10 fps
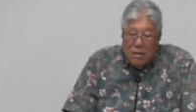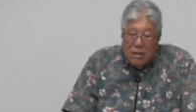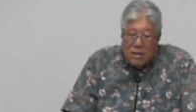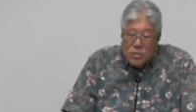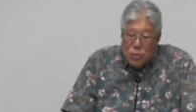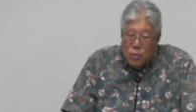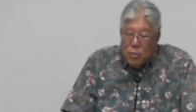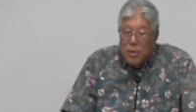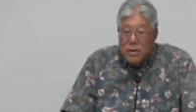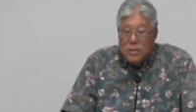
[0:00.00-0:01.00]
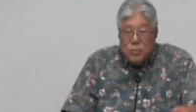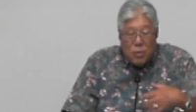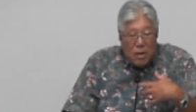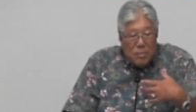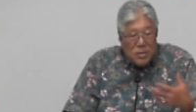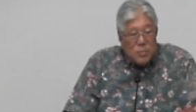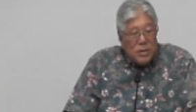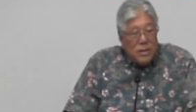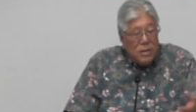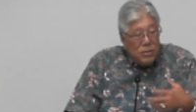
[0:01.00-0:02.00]
a uh, slow about his promise,
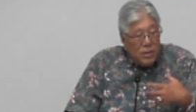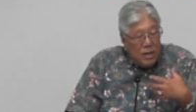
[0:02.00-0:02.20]
but he,